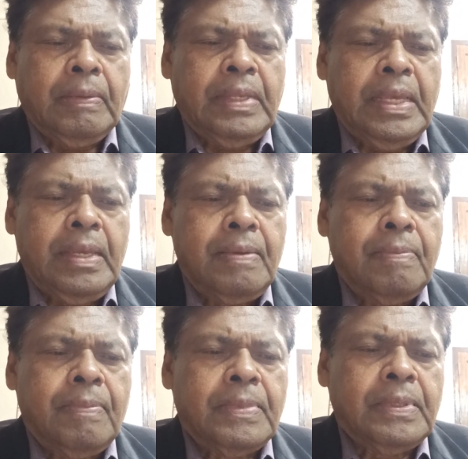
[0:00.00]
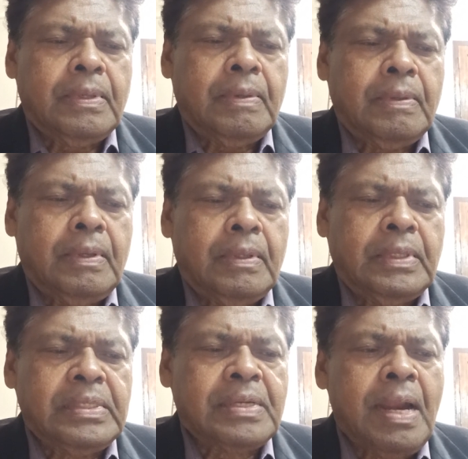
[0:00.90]
The,
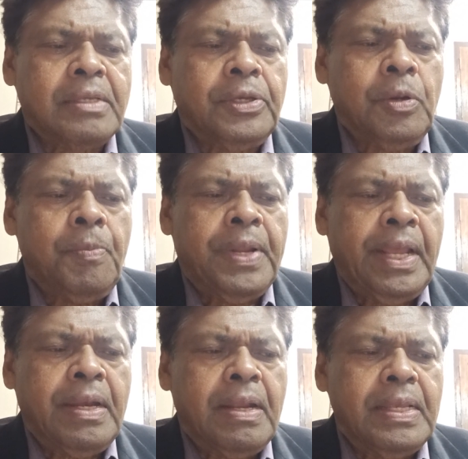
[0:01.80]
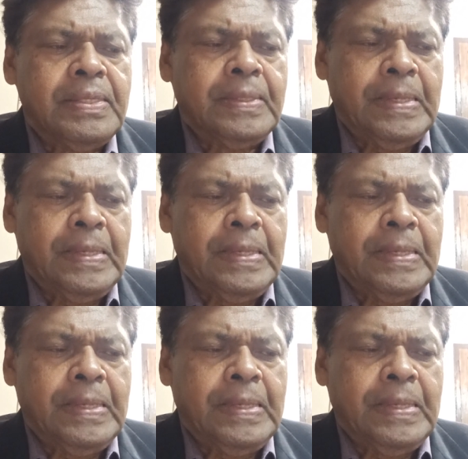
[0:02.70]
the structure of data is